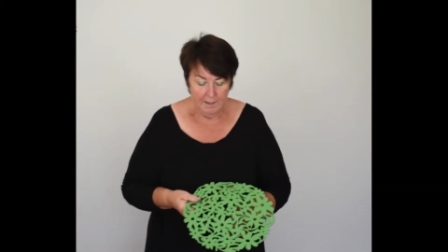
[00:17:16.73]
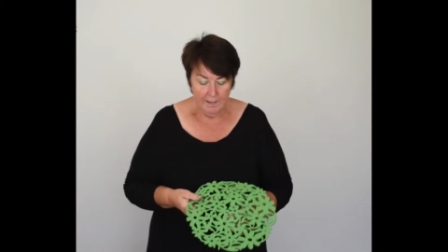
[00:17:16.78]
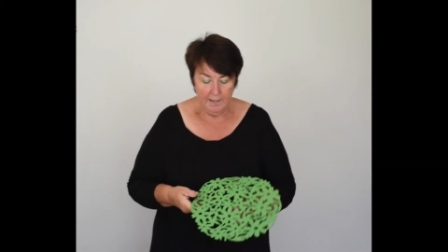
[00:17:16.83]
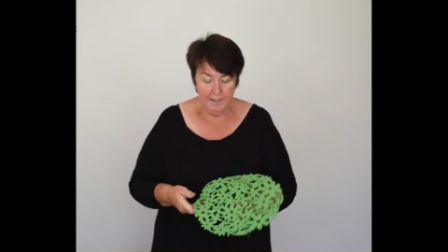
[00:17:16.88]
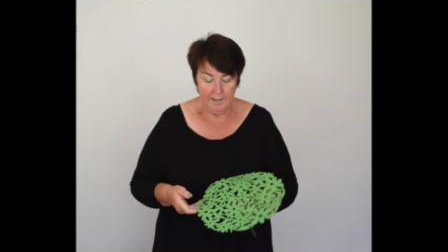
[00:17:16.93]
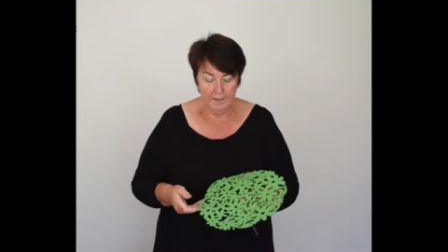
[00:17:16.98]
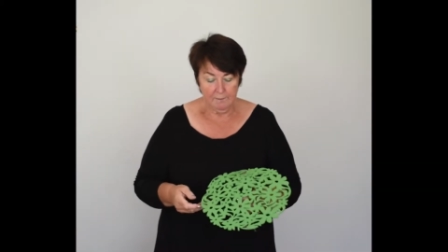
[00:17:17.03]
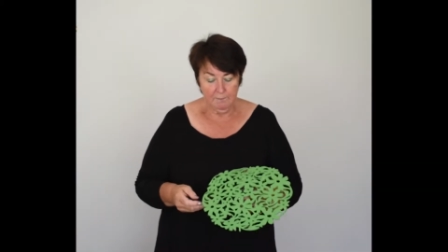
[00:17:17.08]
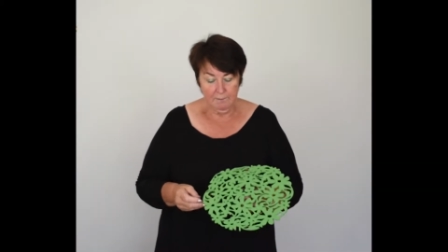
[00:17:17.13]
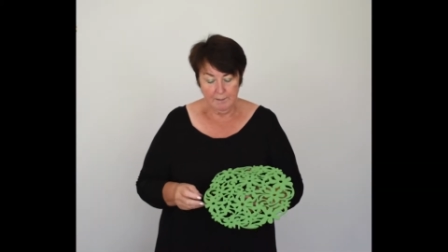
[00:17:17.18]

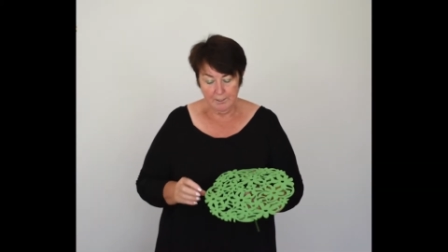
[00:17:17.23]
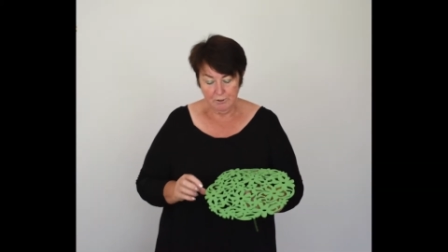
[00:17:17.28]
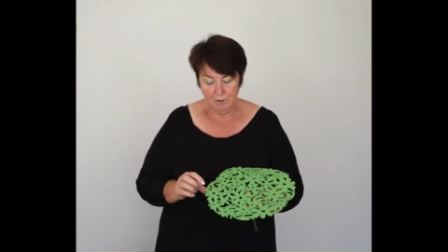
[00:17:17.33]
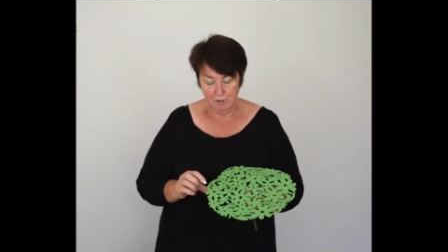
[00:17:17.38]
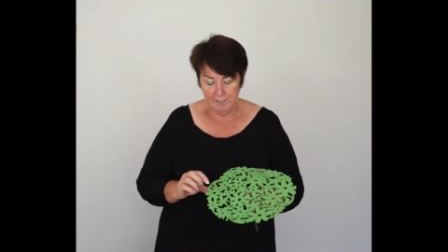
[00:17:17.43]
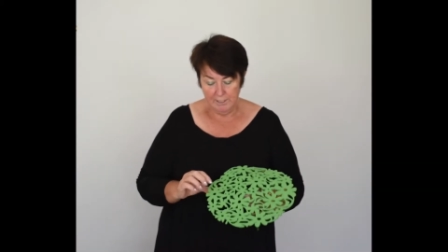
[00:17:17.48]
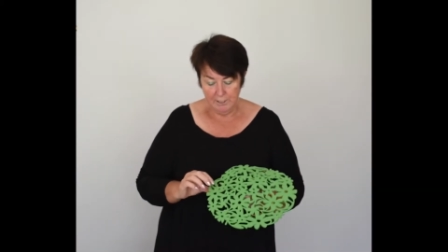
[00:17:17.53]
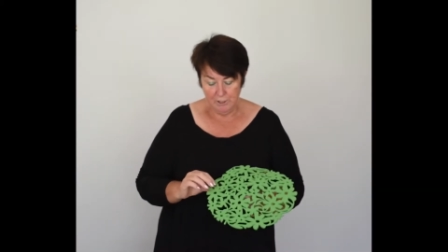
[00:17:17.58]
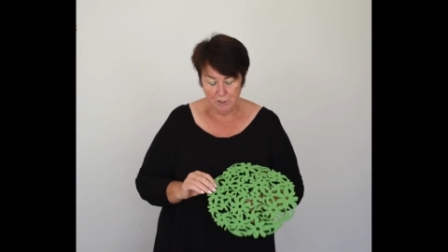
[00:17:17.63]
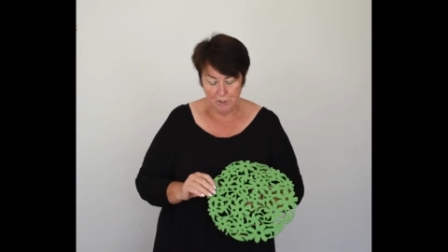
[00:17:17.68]
And I've
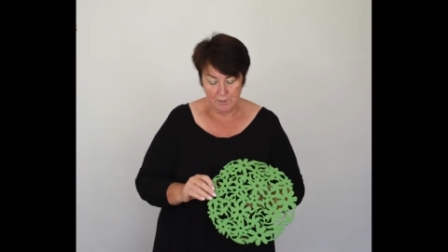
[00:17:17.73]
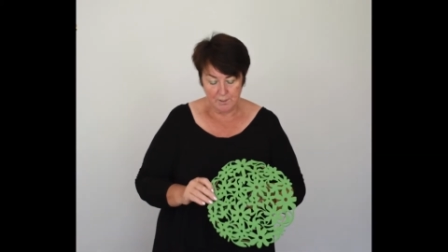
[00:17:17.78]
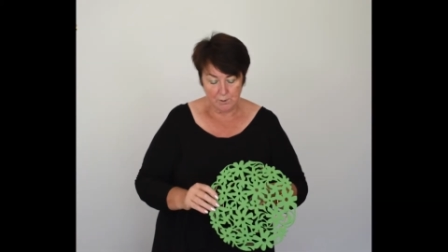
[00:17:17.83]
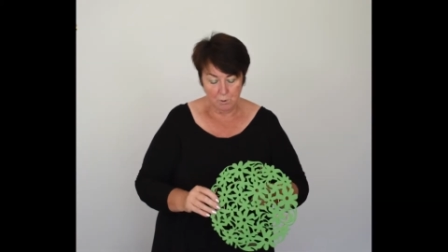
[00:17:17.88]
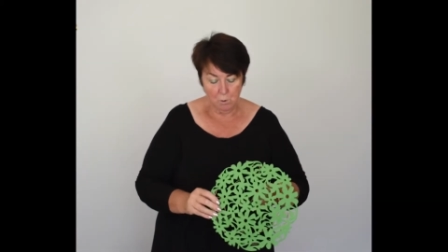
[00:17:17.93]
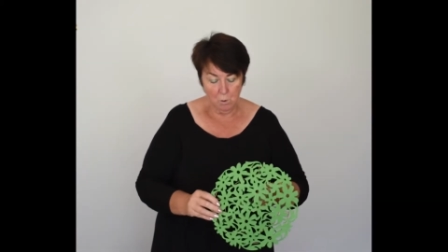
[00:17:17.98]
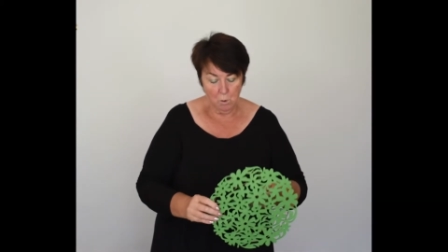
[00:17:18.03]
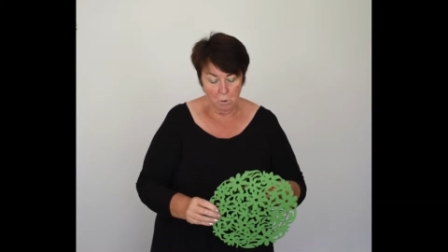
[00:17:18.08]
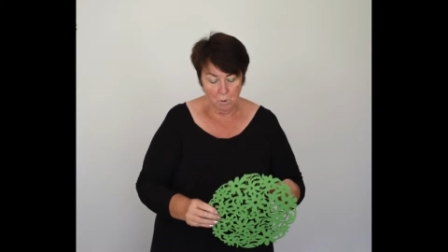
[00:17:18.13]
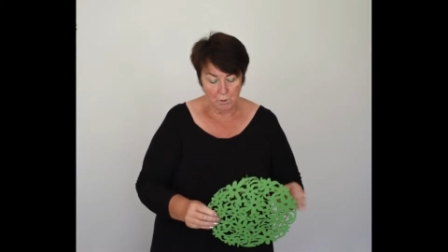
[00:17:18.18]
literally just
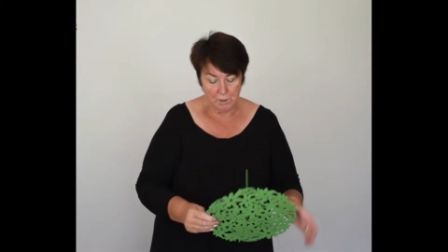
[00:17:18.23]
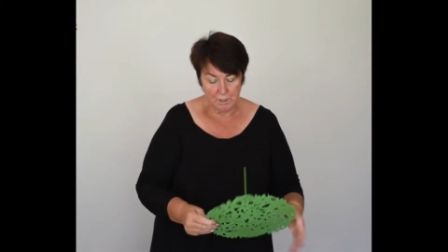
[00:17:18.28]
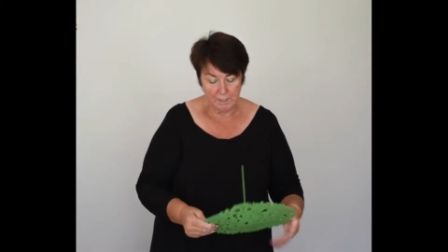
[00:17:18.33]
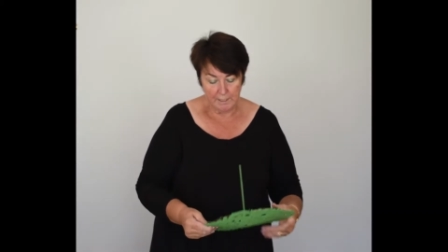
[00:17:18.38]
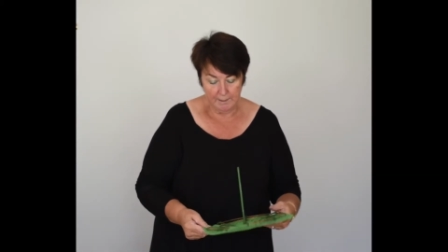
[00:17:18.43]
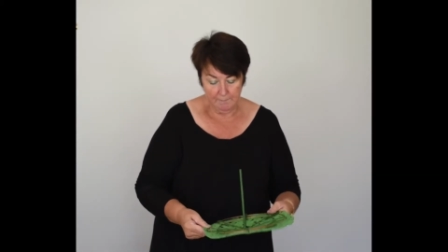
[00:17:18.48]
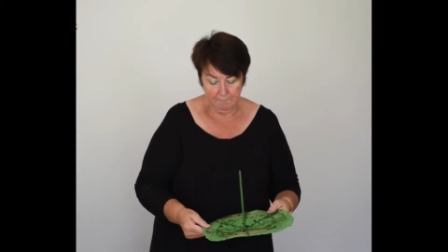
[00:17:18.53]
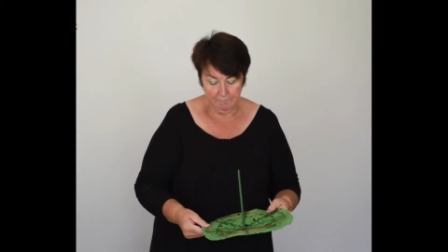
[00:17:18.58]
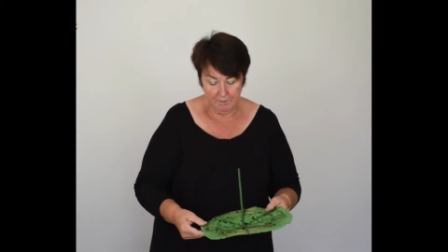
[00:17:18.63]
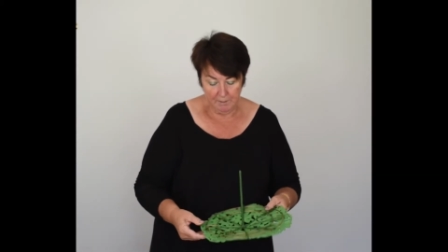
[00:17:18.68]
caught
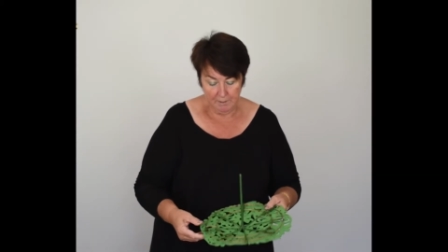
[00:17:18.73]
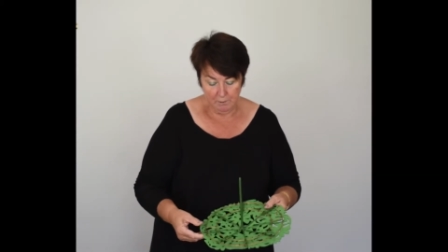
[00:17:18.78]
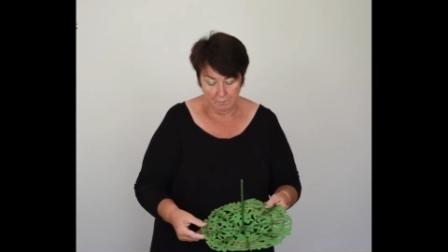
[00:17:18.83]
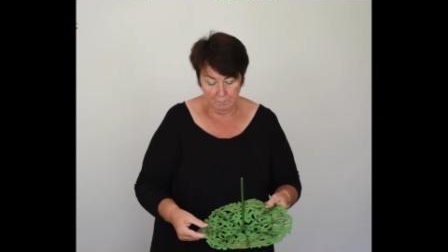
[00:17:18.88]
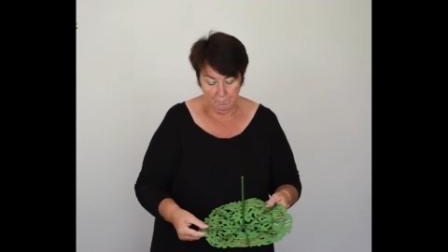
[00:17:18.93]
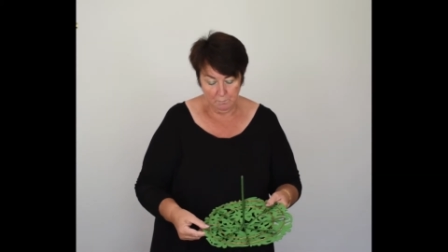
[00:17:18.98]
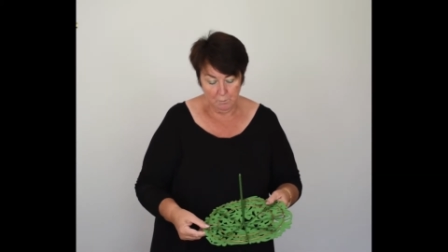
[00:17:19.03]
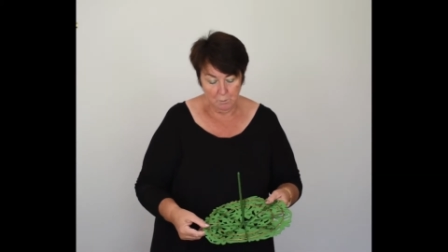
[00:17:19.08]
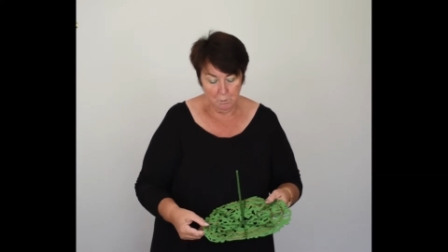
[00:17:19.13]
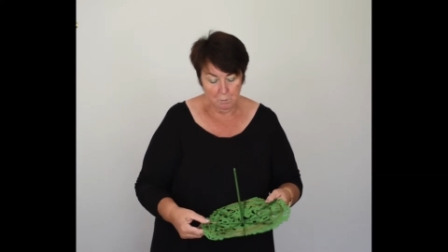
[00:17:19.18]
it in a
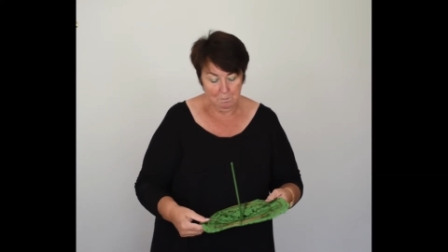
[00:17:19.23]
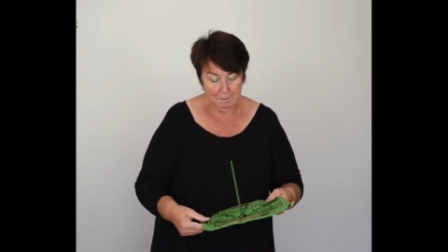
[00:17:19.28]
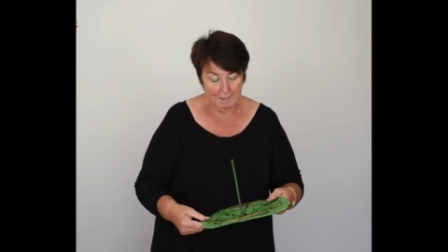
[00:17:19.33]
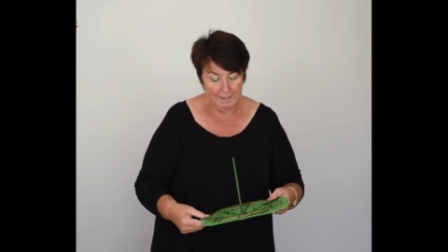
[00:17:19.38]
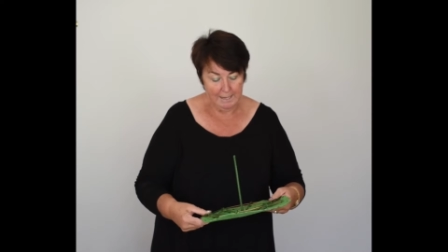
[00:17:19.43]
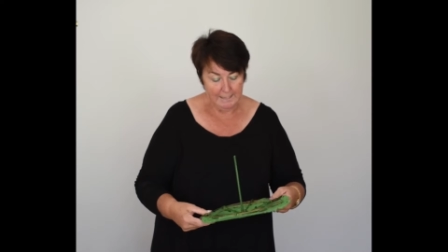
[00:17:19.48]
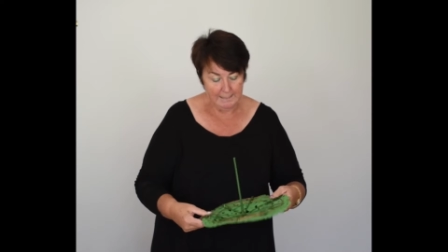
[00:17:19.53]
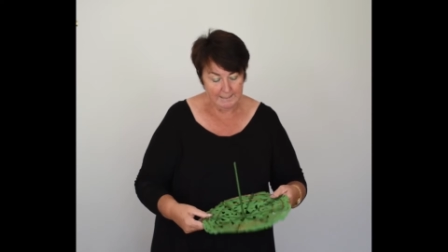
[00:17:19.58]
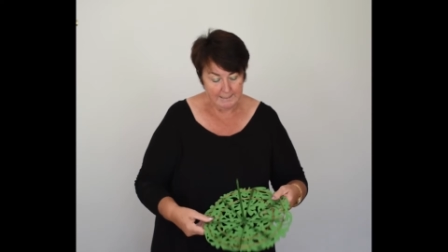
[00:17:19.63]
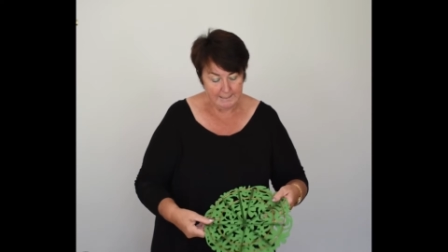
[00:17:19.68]
few
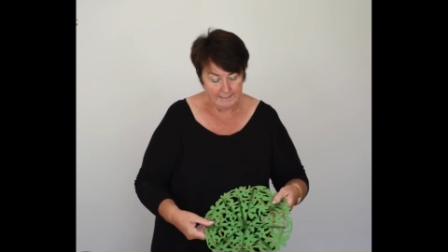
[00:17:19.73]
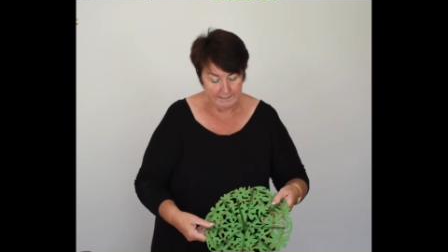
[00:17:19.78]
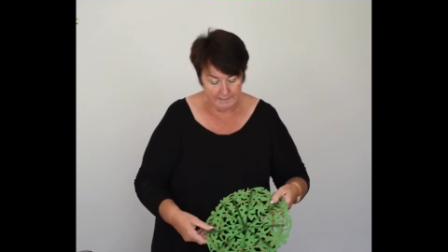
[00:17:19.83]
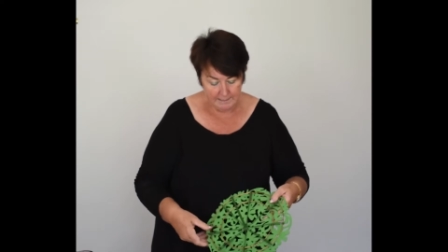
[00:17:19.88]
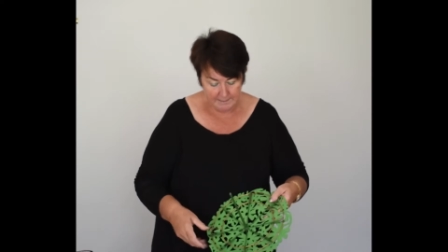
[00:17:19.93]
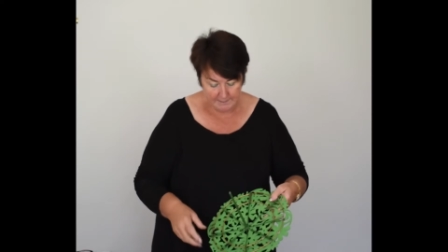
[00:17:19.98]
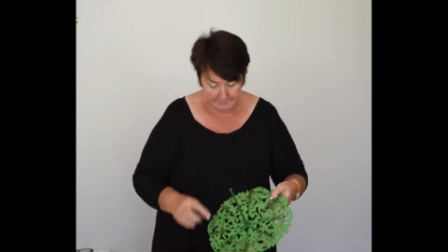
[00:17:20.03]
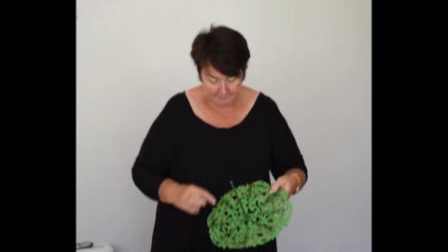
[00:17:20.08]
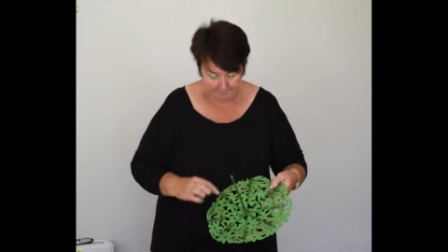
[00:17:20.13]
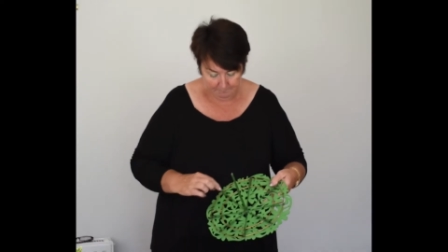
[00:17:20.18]

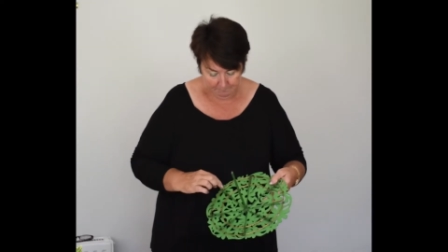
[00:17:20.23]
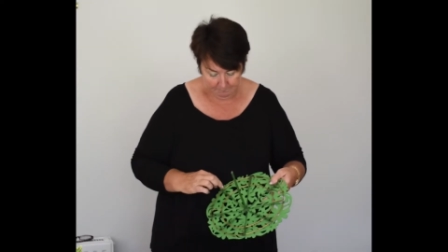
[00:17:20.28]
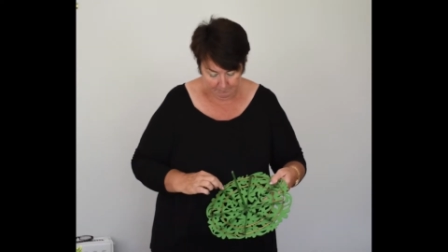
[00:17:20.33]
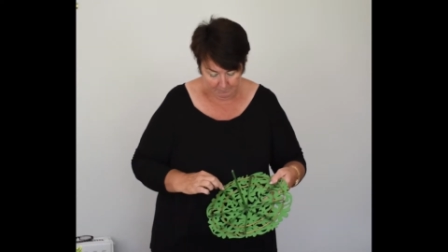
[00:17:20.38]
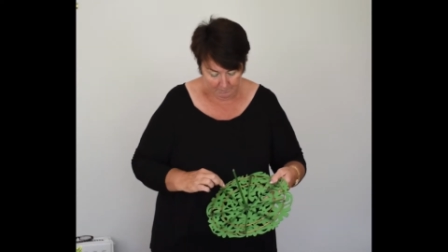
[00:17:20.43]
places